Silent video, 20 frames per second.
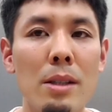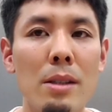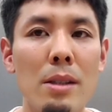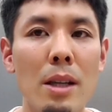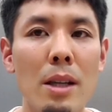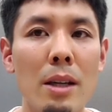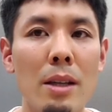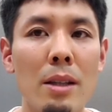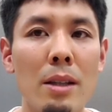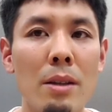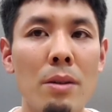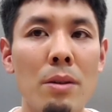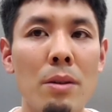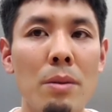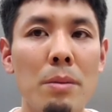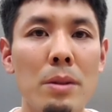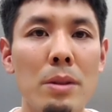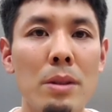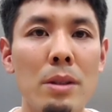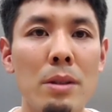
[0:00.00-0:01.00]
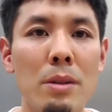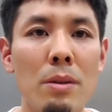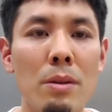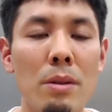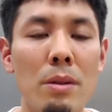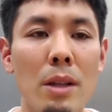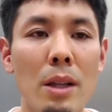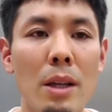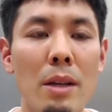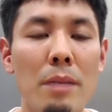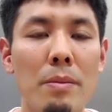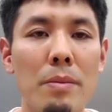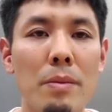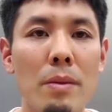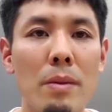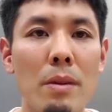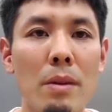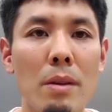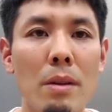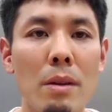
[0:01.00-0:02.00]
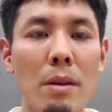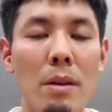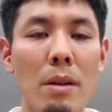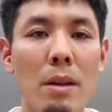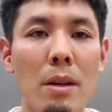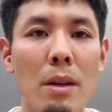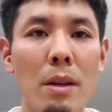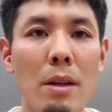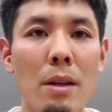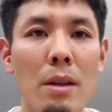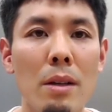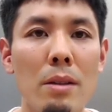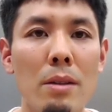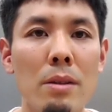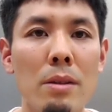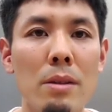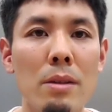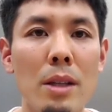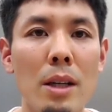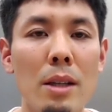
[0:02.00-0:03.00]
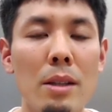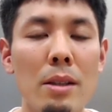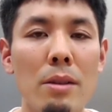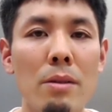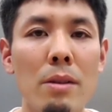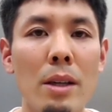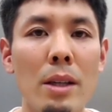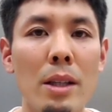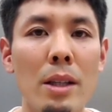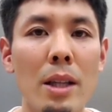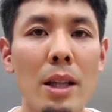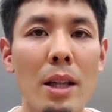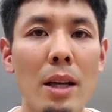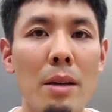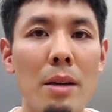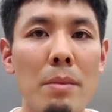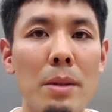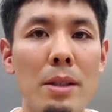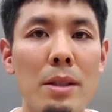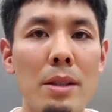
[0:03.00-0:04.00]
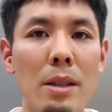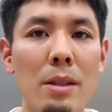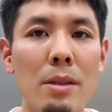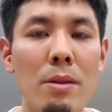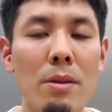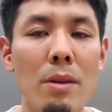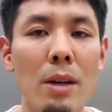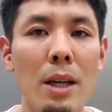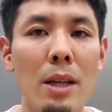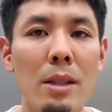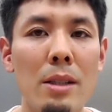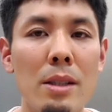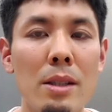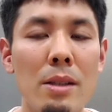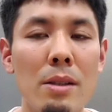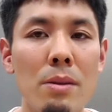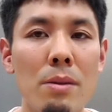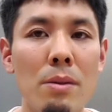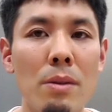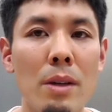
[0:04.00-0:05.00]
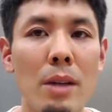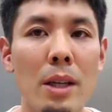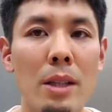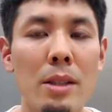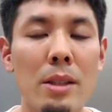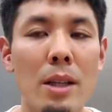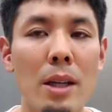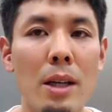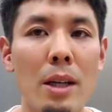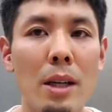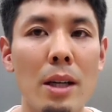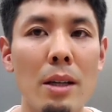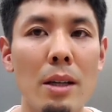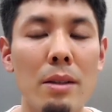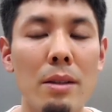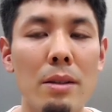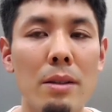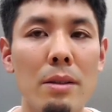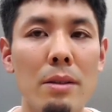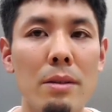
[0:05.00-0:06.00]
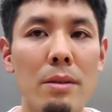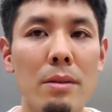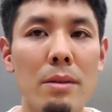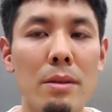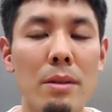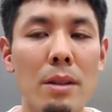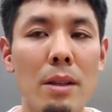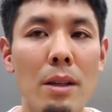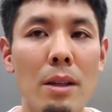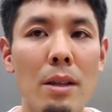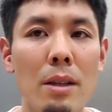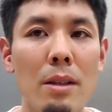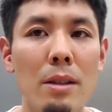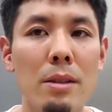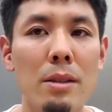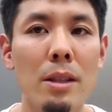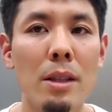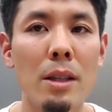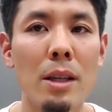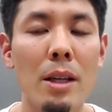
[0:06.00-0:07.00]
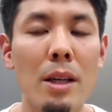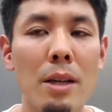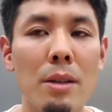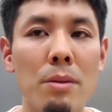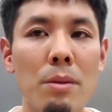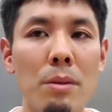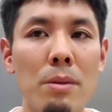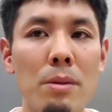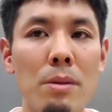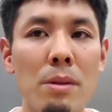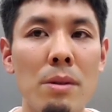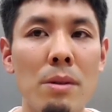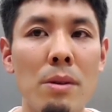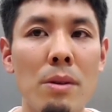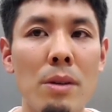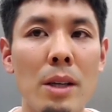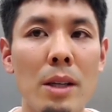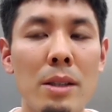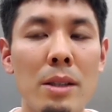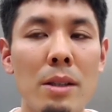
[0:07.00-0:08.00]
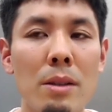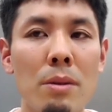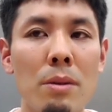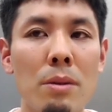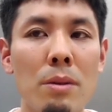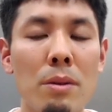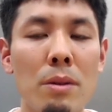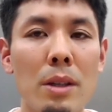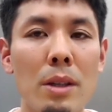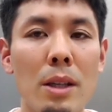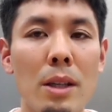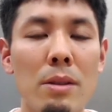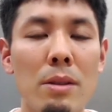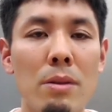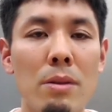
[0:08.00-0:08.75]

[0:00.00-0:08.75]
that the lookalike audience targeting could increase the number of new acquisitions while reducing the number of unhelpful messages.